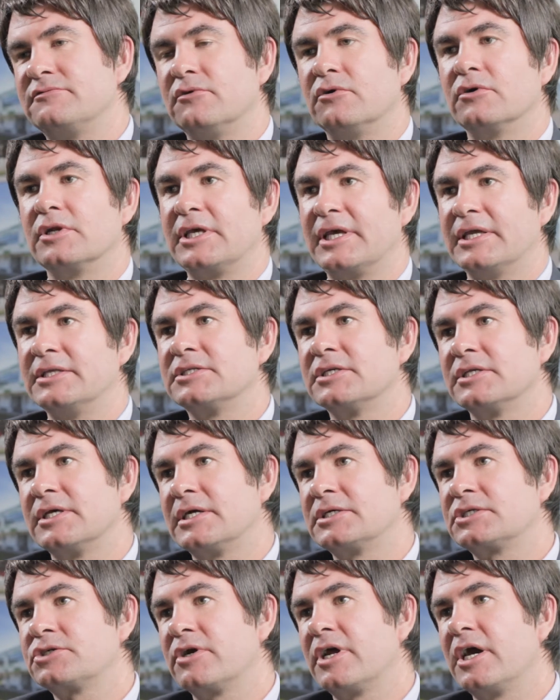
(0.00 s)
falling into
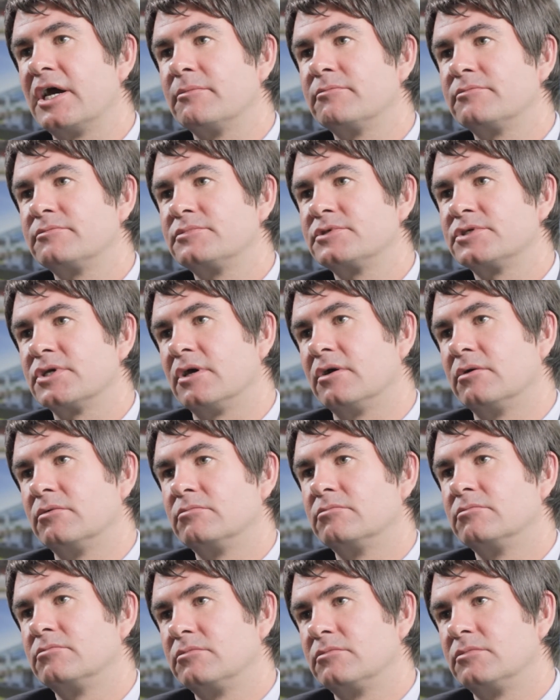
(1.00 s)
that trap. So
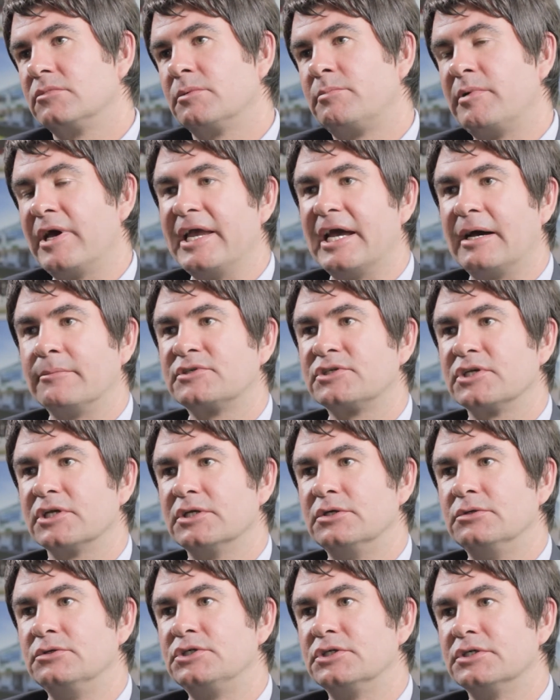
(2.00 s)
the Payapps
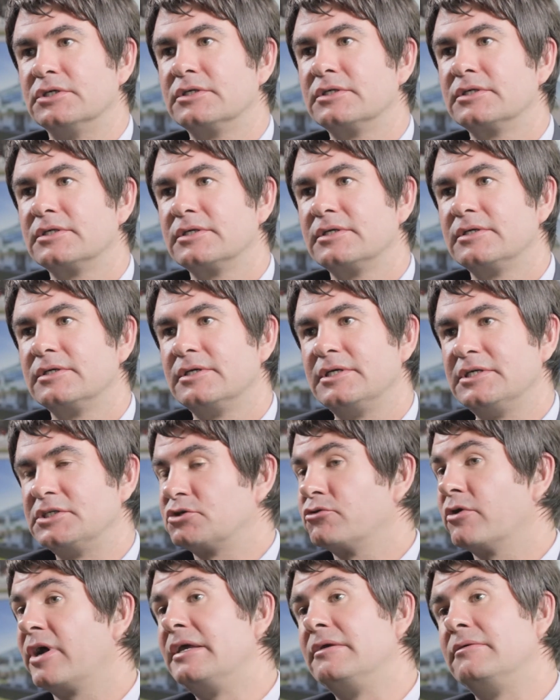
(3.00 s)
solution is
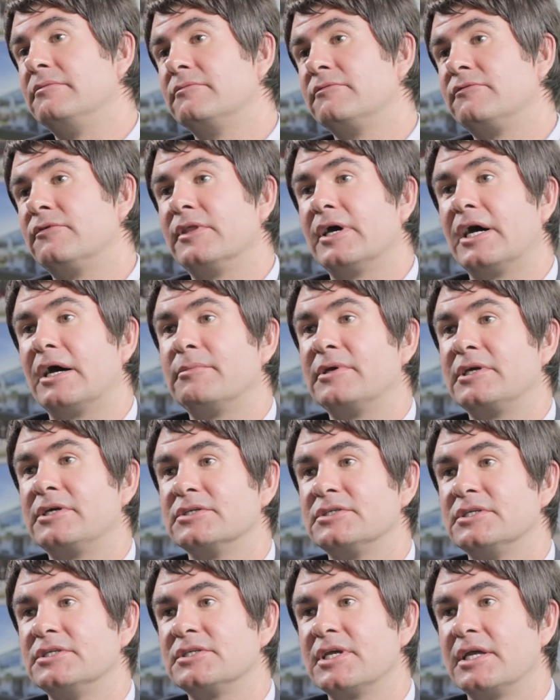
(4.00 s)
great for that,
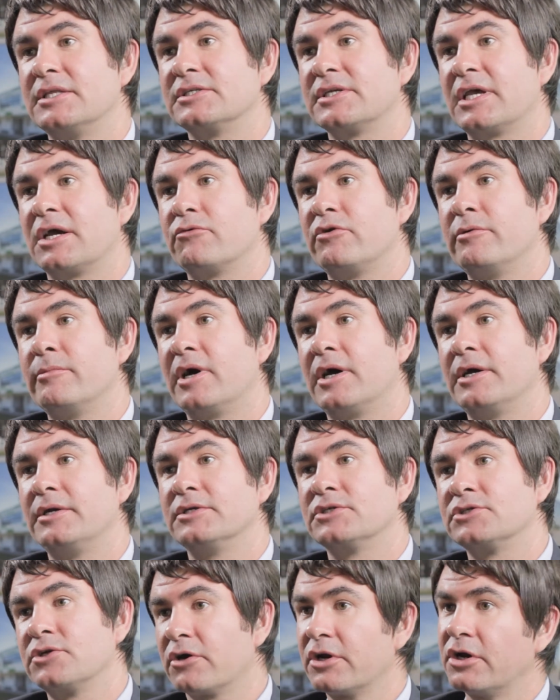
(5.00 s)
because it sends out
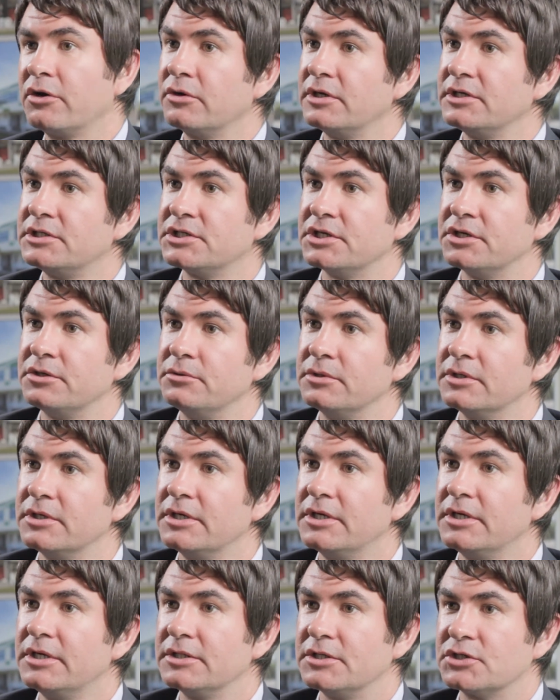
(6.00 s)
reminders not only to
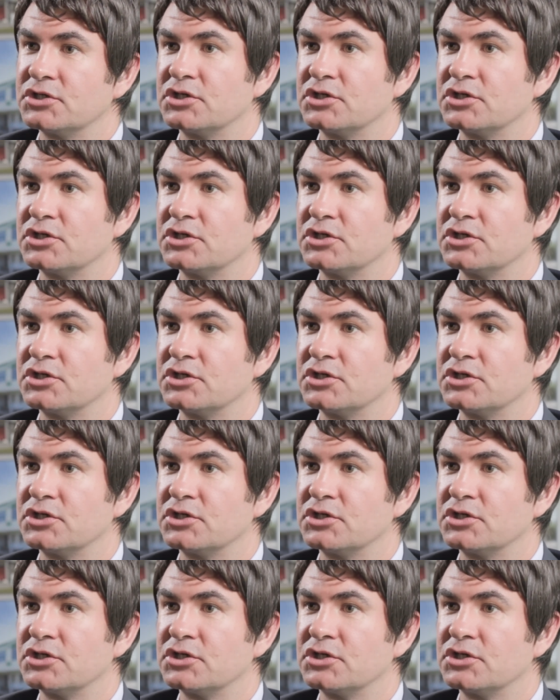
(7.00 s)
the